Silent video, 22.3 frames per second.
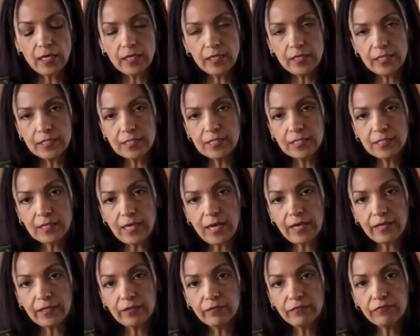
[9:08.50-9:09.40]
This
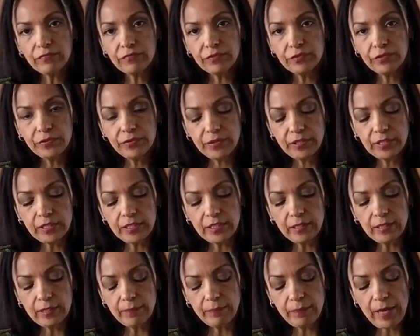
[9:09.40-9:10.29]
kind of fruit,
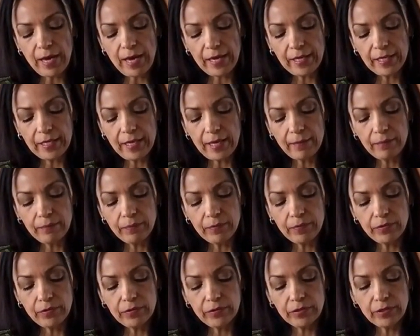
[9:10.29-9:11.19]
the
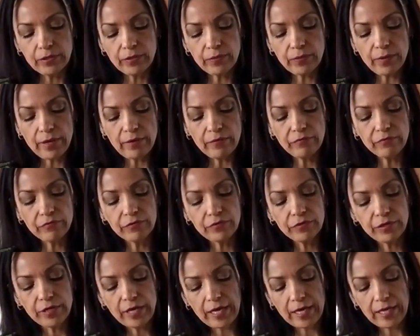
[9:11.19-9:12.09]
pineapple, the
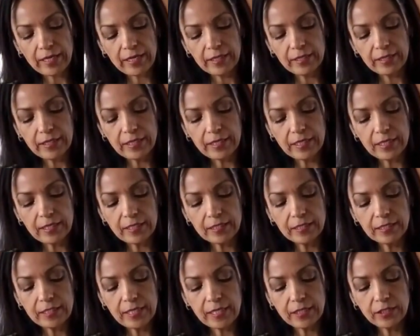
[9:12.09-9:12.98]
grapefruit, and the
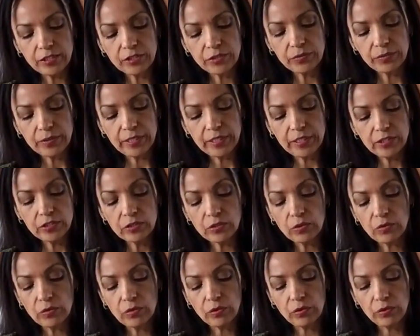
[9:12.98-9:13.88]
tangerines
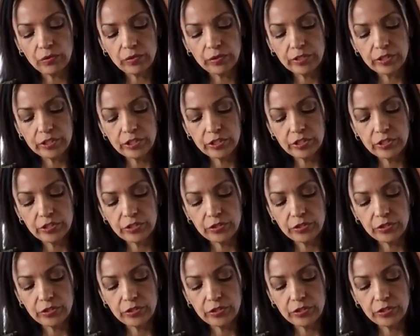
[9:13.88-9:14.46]
or oranges,